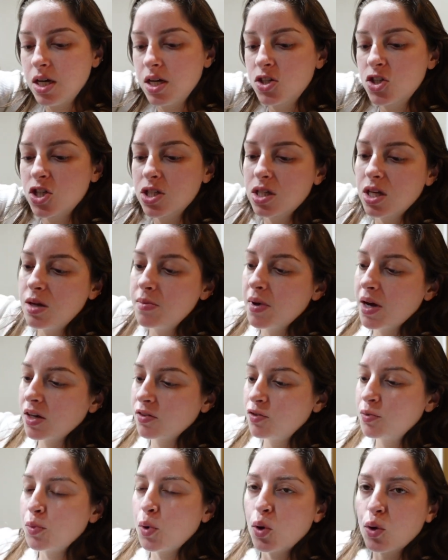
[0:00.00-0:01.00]
Just came back
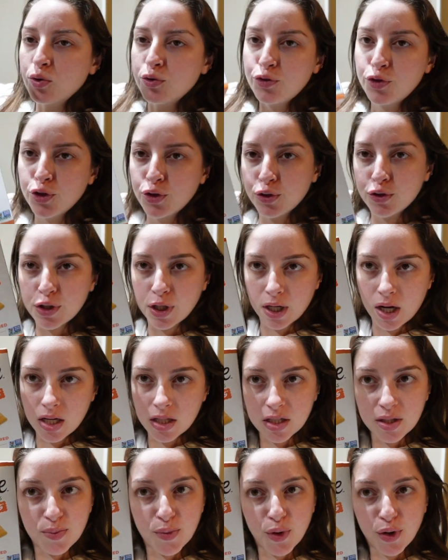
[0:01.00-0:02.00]
from Whole Foods. I
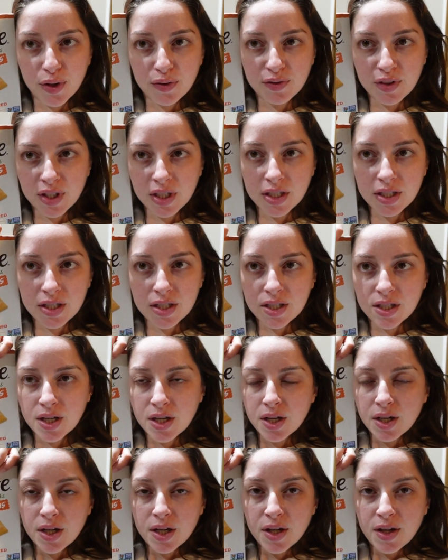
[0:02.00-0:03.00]
got some more of these
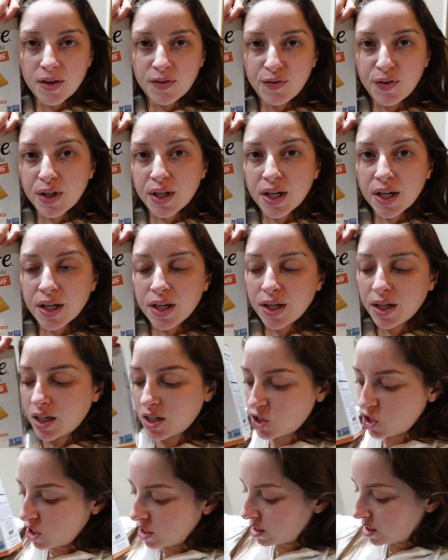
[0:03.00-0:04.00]
vegan
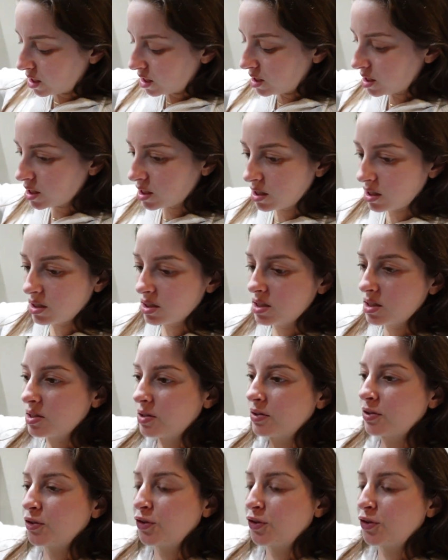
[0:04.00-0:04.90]
Cheez-Its because they're